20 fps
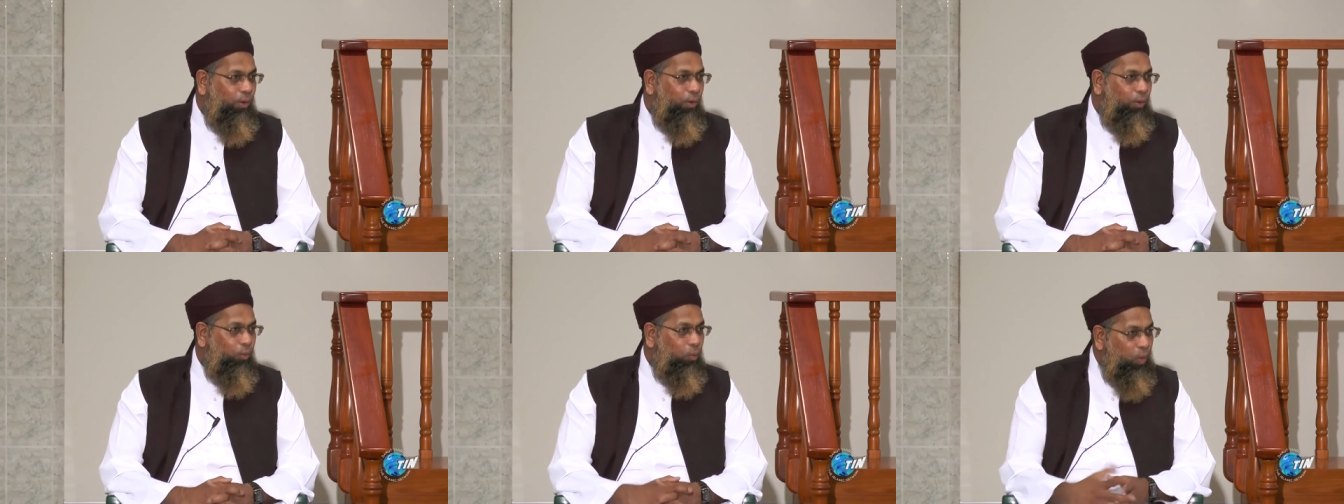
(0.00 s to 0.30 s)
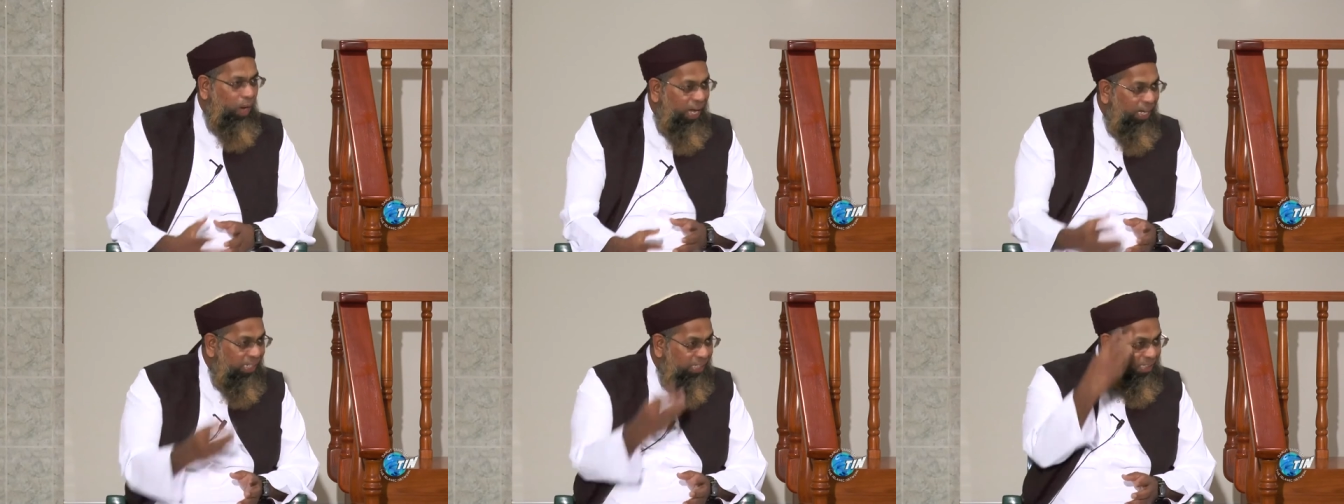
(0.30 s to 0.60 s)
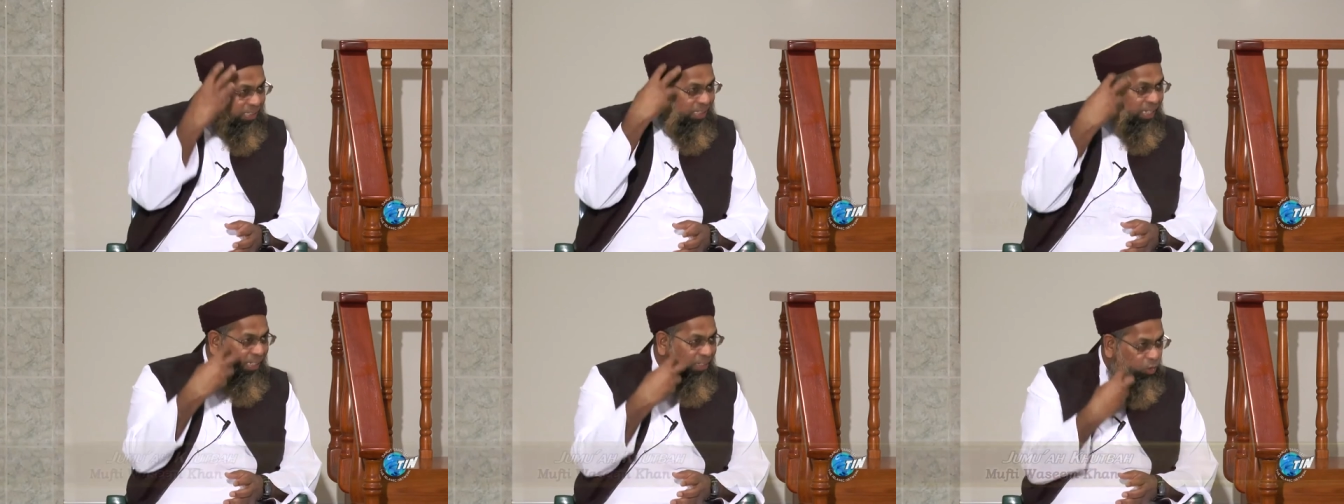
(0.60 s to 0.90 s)
Why
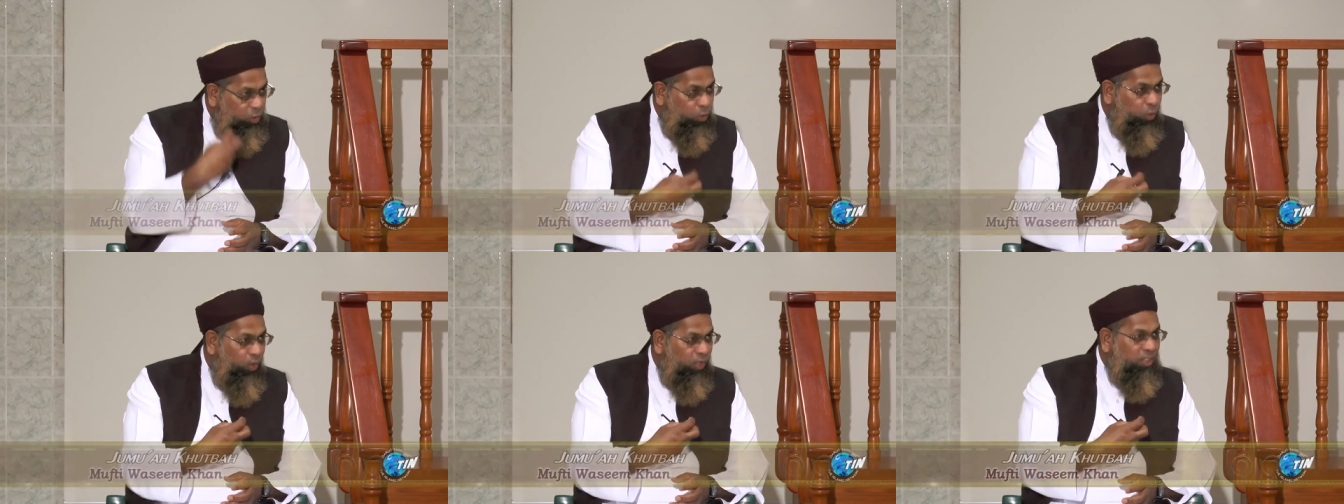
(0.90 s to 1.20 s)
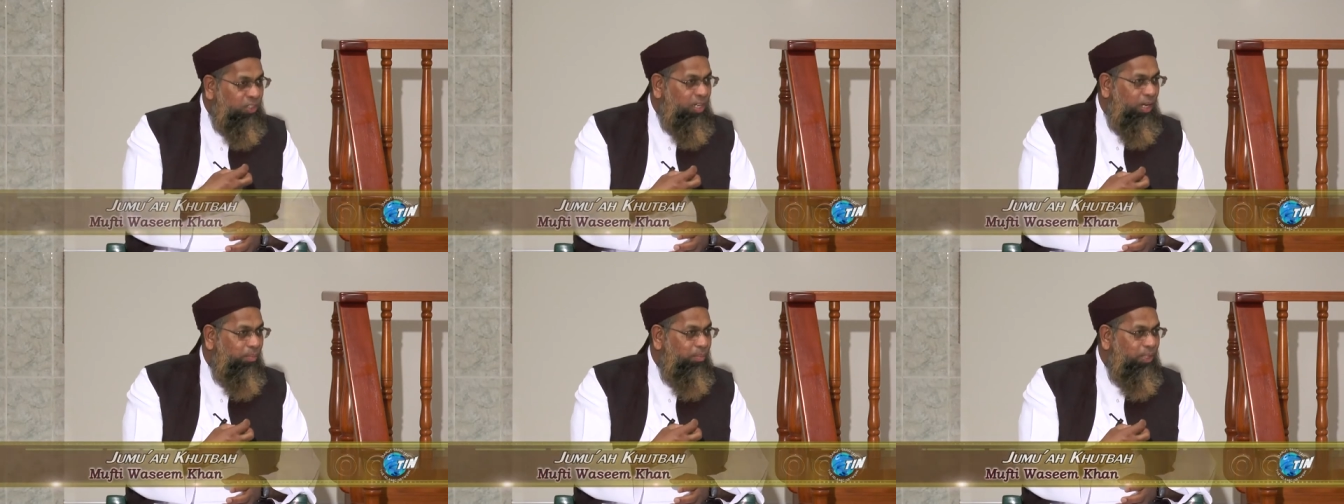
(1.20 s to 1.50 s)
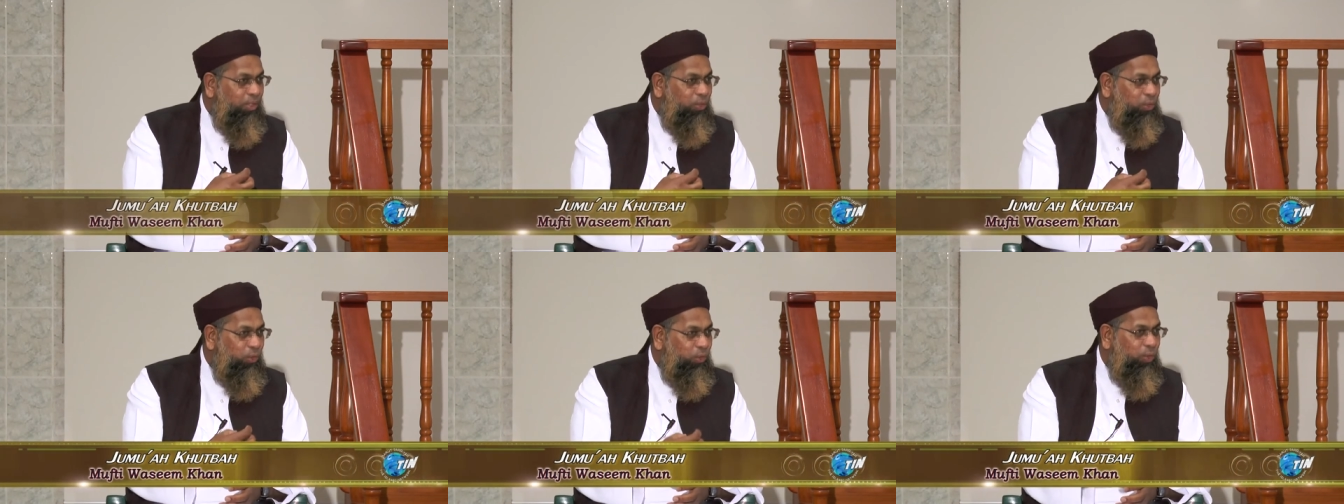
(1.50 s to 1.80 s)
is that thought
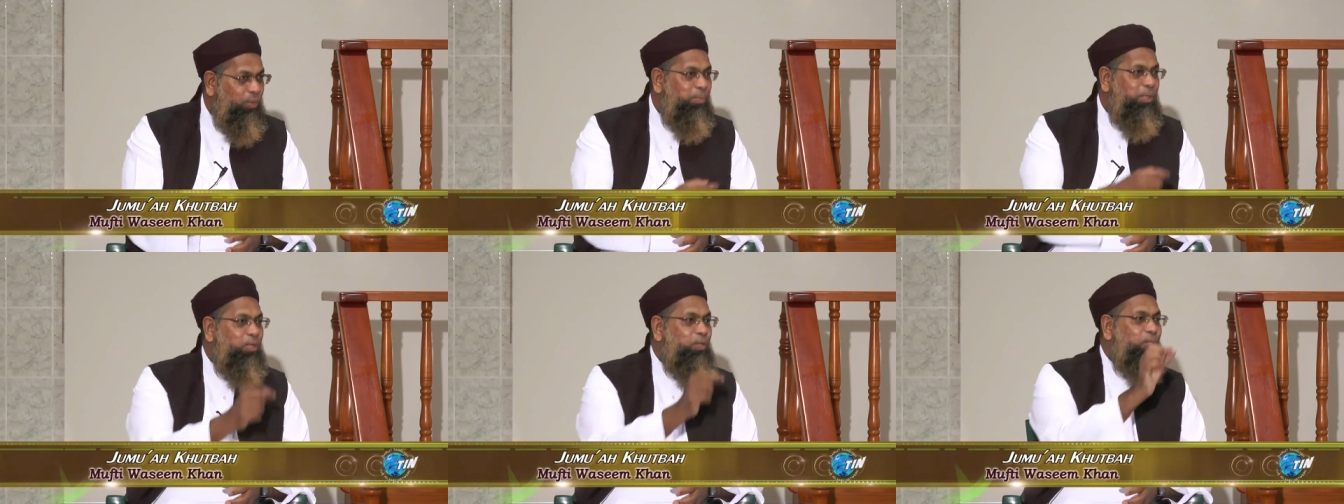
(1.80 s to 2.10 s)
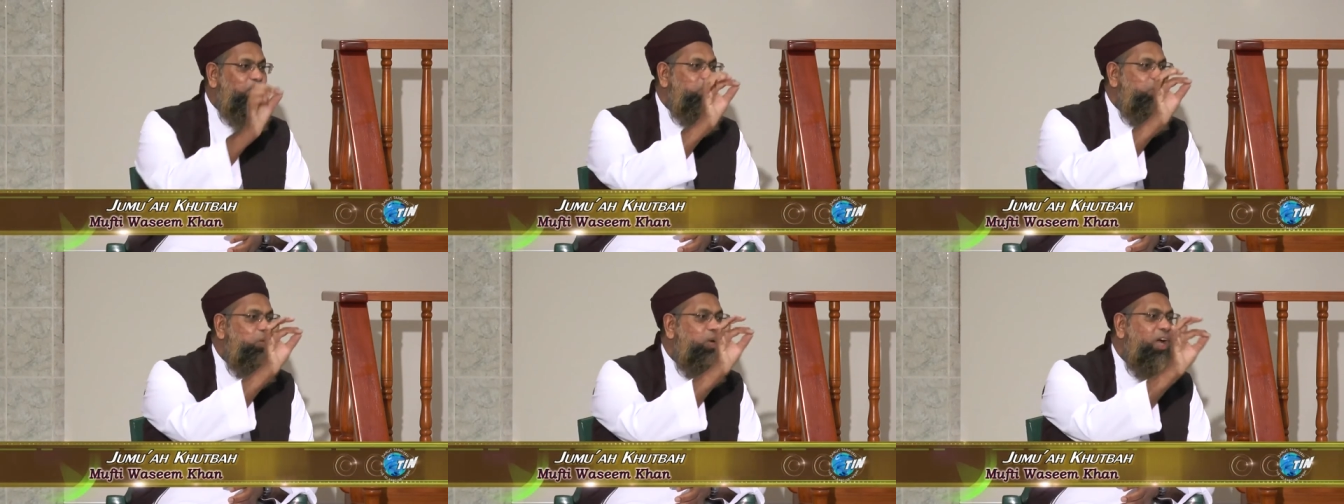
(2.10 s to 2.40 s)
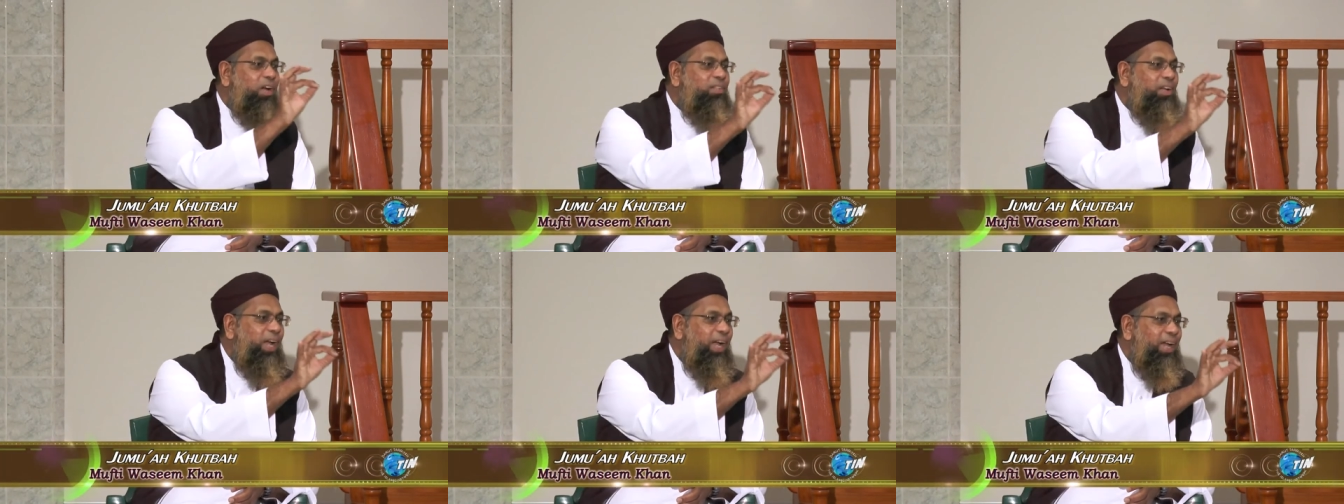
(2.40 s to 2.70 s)
coming to you? Because you
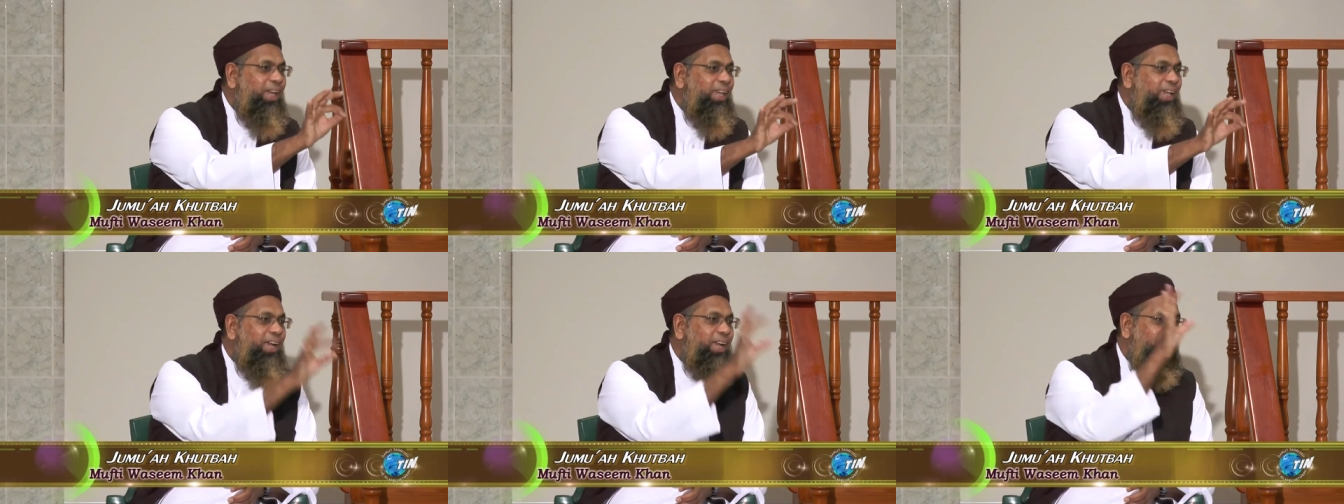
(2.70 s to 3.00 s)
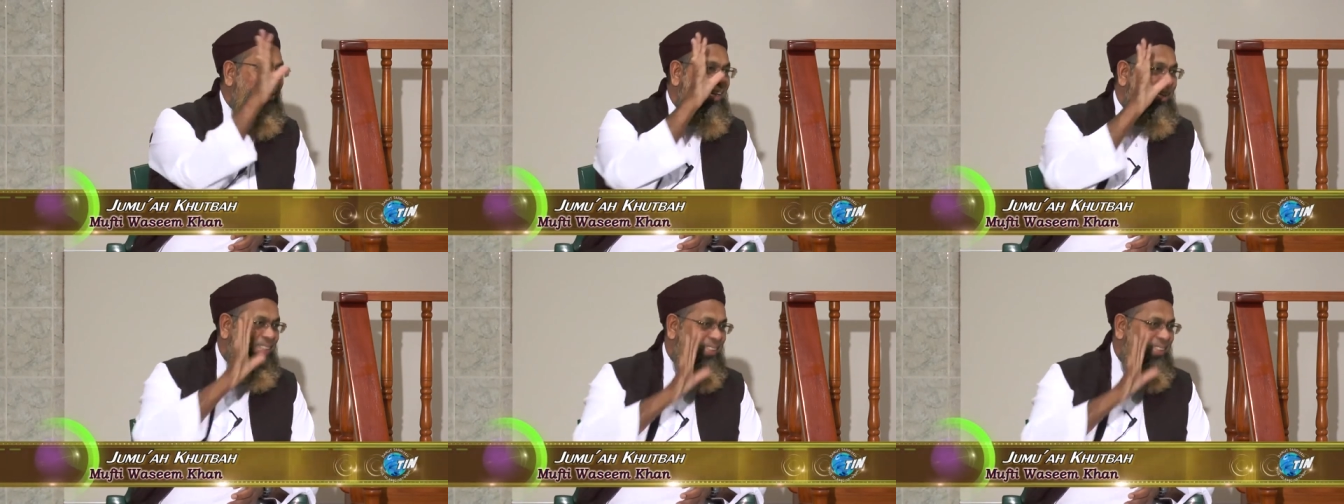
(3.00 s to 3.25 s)
have haya.